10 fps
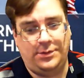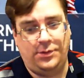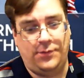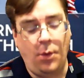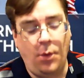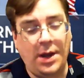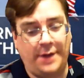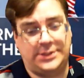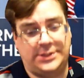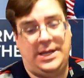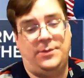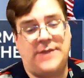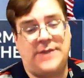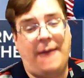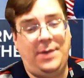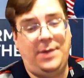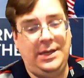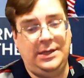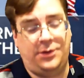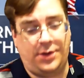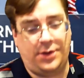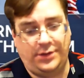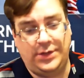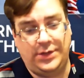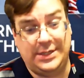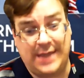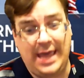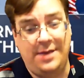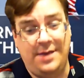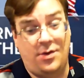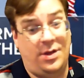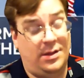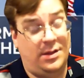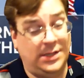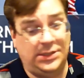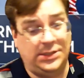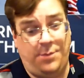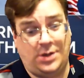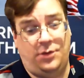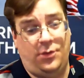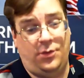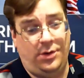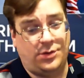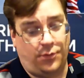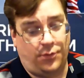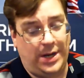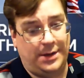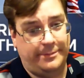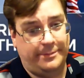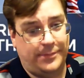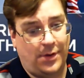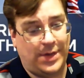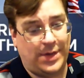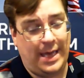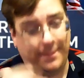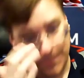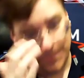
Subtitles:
if you want to understand what's happening in your country today, this is the book you're to read. Okay.